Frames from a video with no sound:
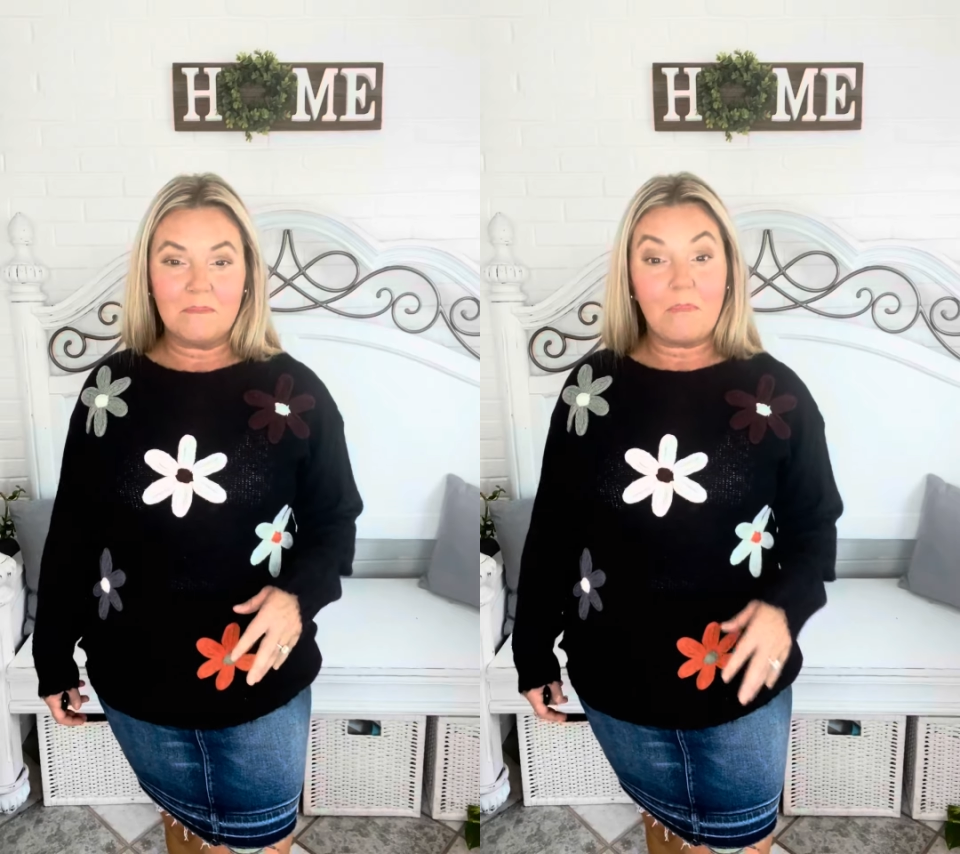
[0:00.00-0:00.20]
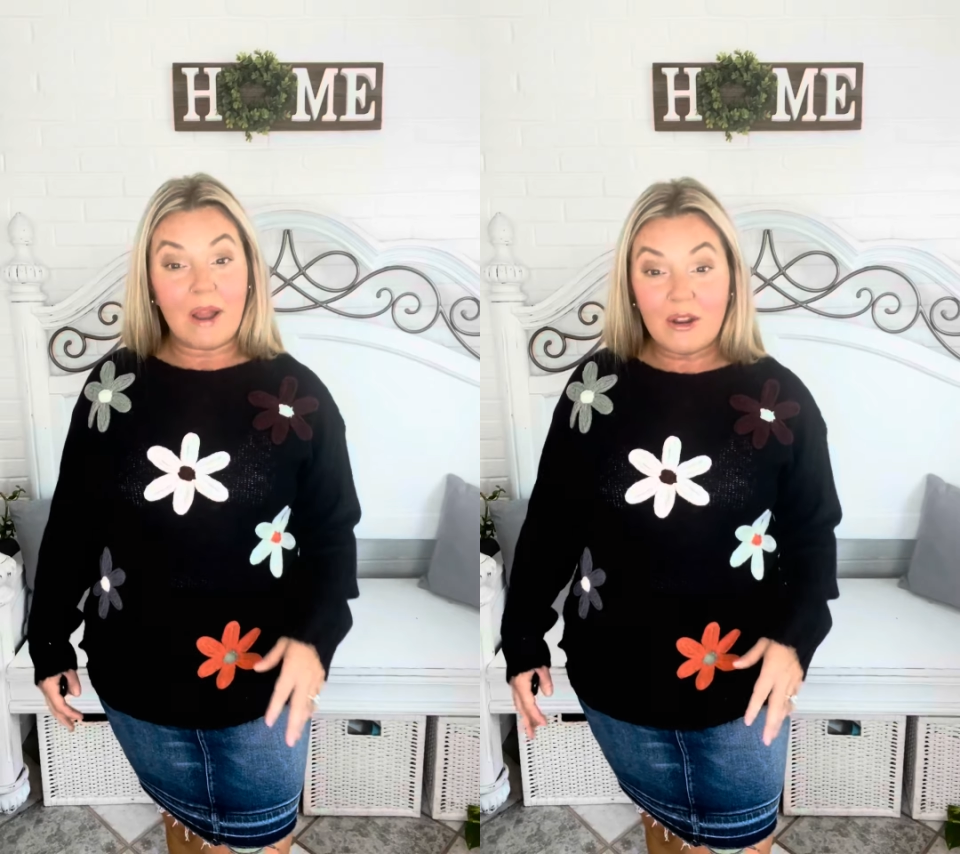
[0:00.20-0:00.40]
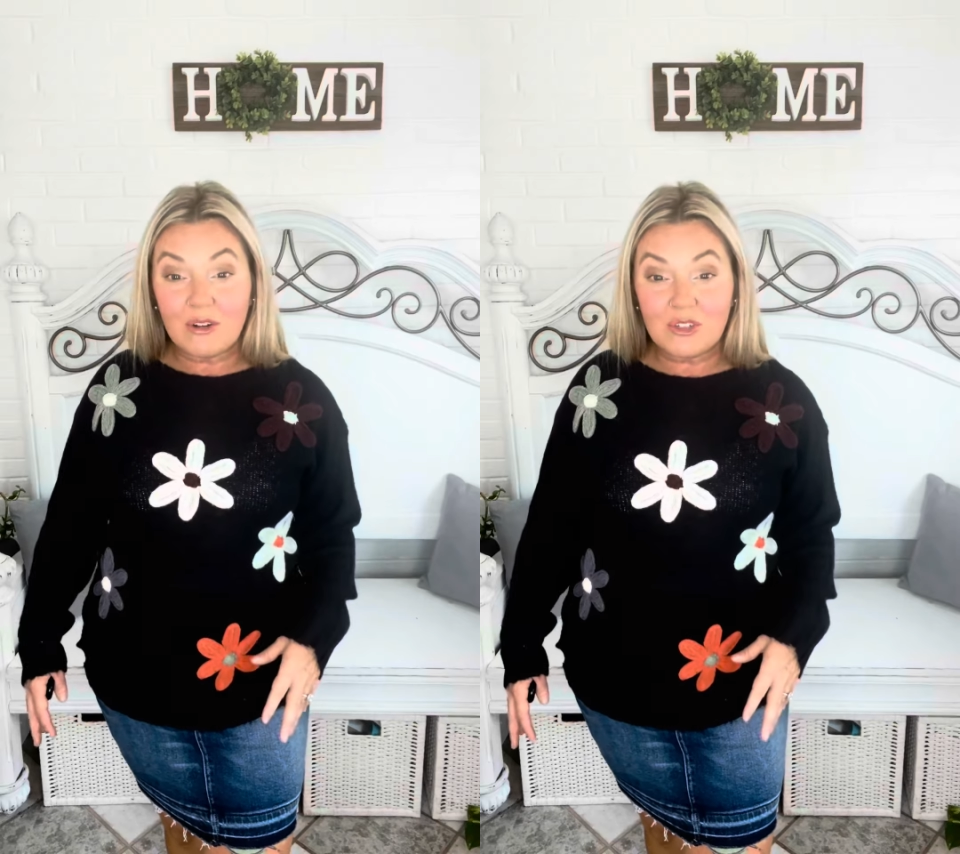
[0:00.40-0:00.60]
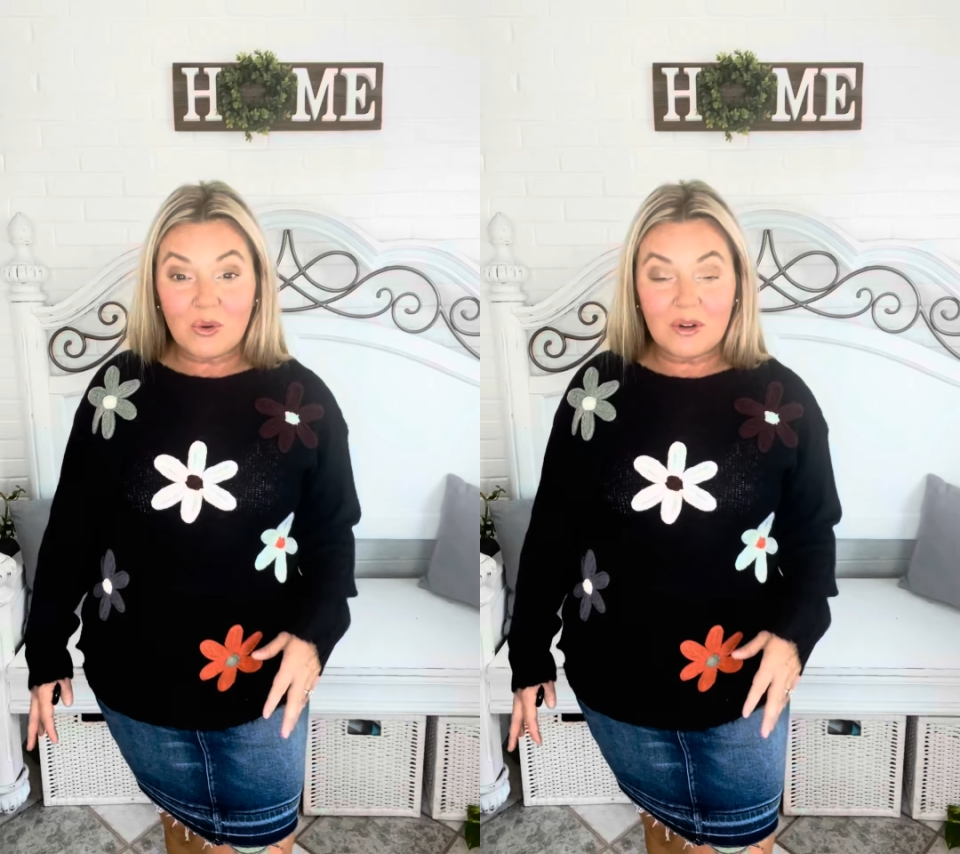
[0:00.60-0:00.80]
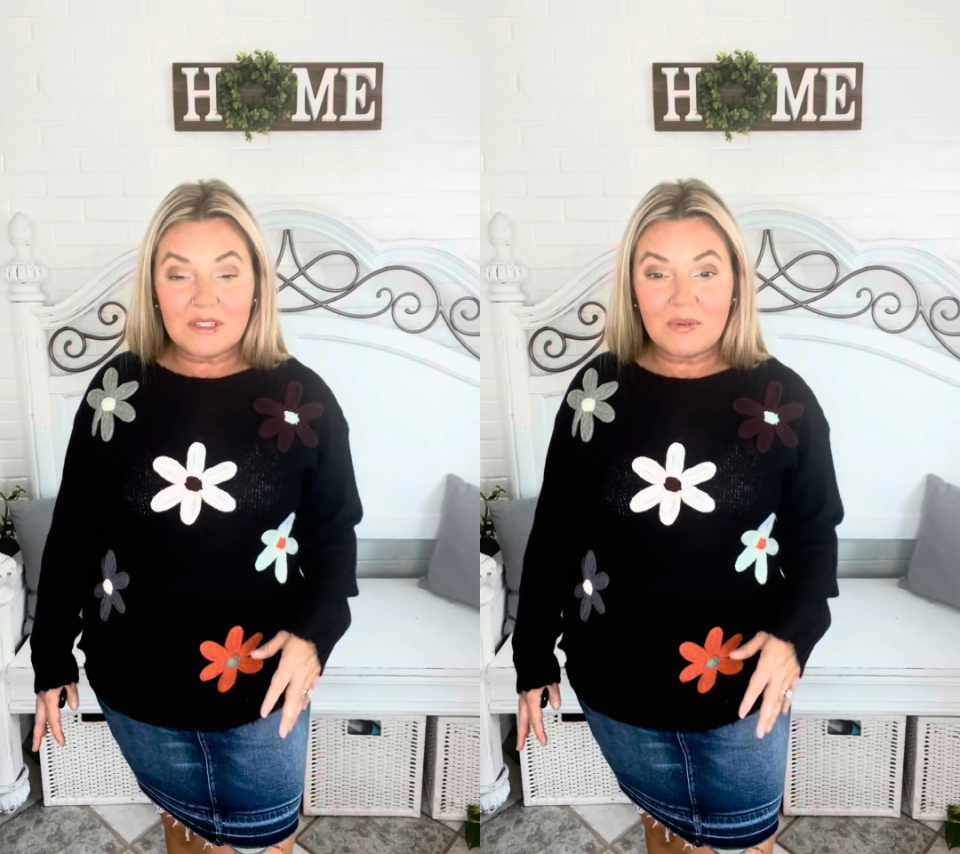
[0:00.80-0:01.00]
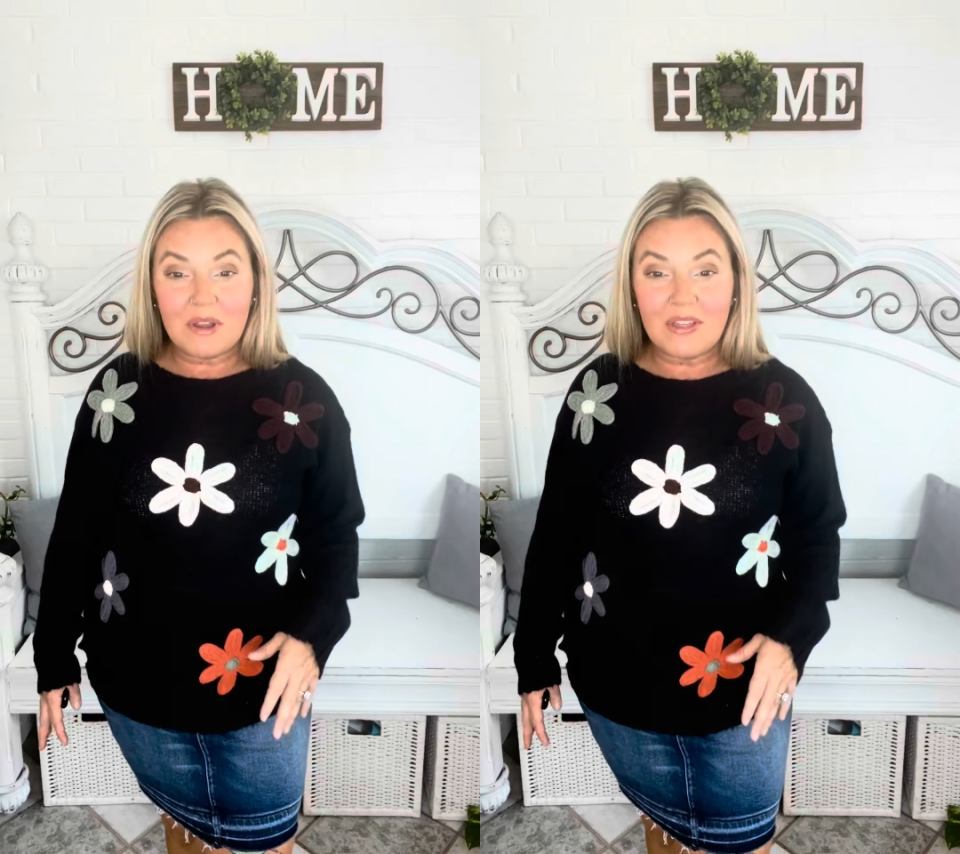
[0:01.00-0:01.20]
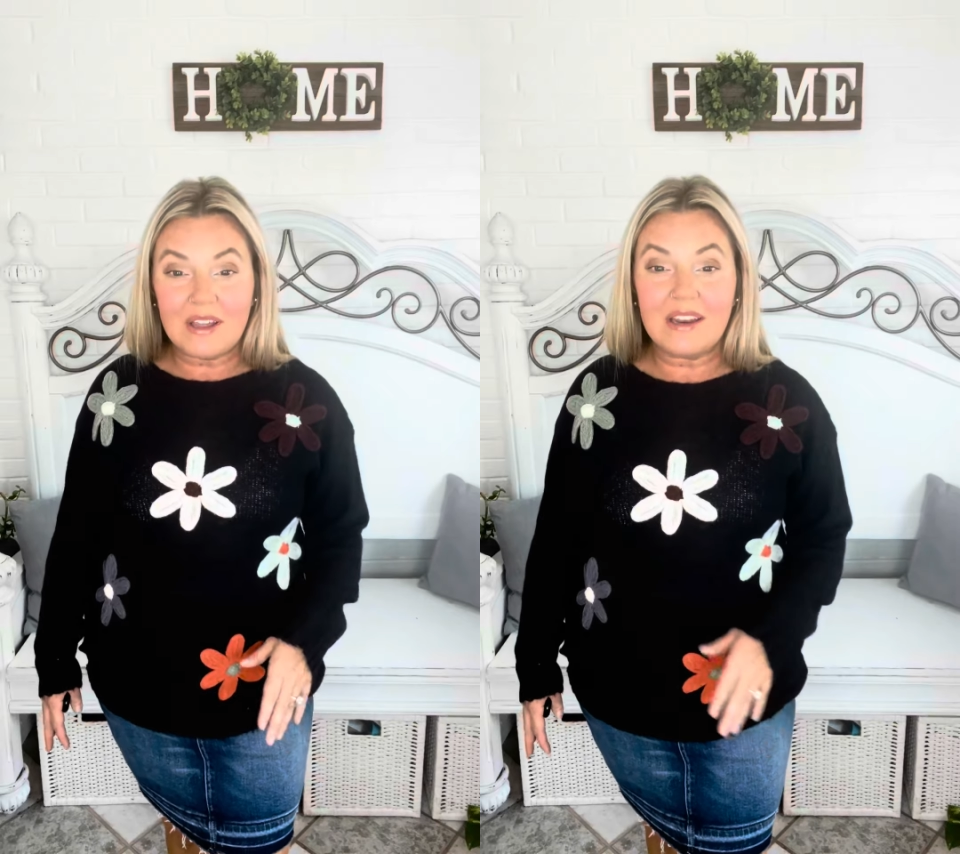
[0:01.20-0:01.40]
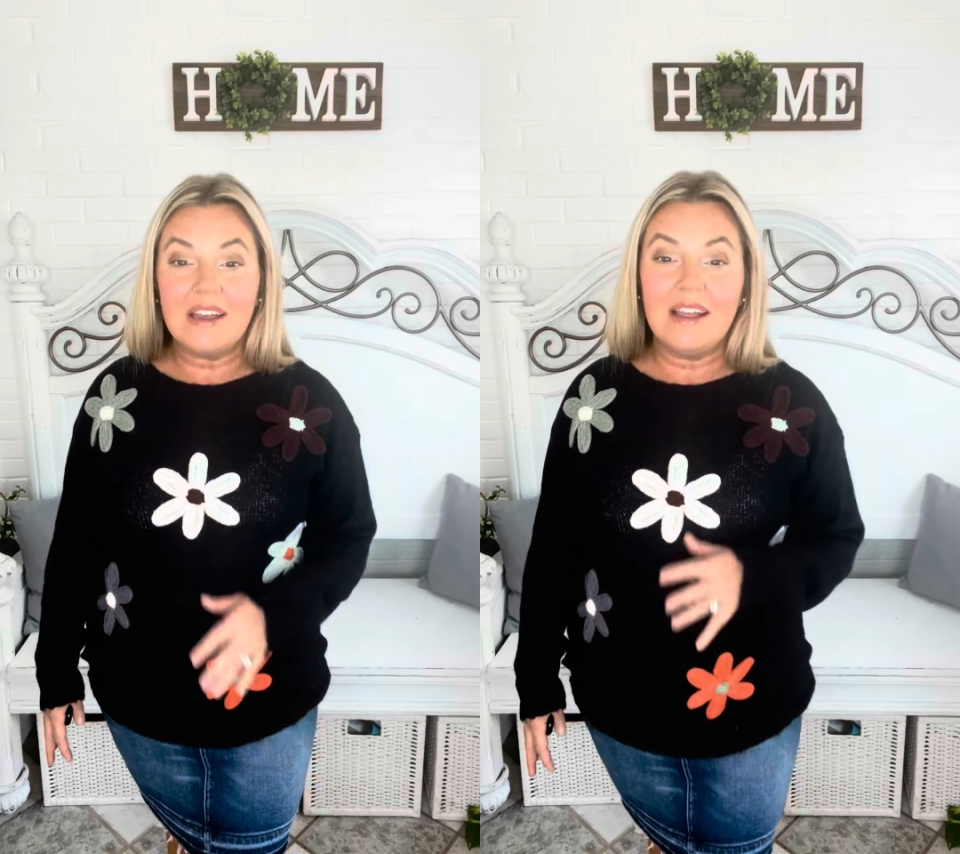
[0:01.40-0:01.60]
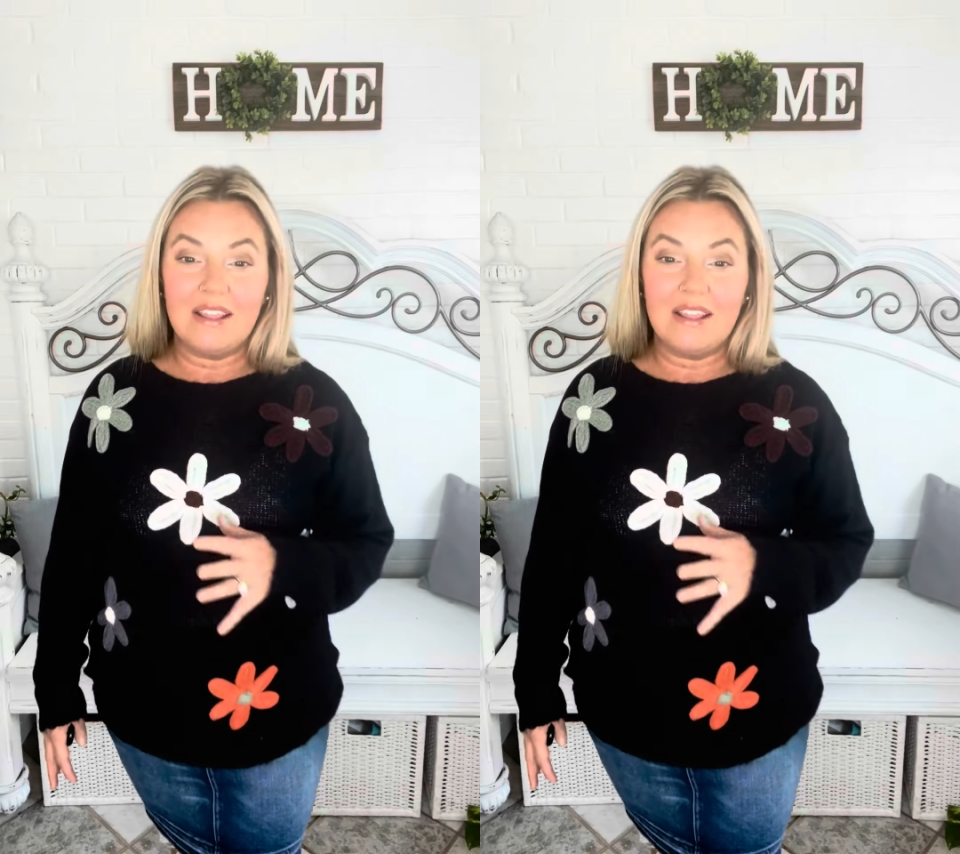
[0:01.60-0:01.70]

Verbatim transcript: biker shorts with it.